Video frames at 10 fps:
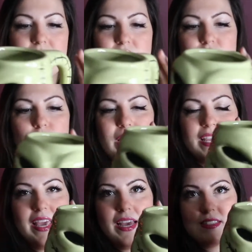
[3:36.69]
So I
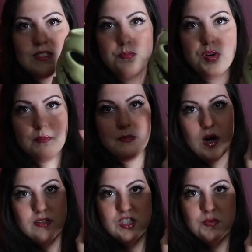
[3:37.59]
can't put him
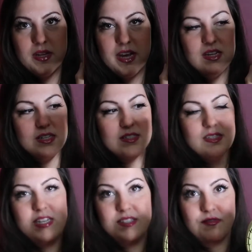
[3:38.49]
on display because
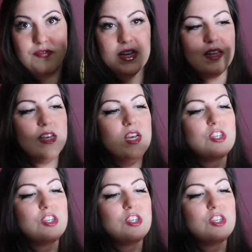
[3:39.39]
he doesn't fit.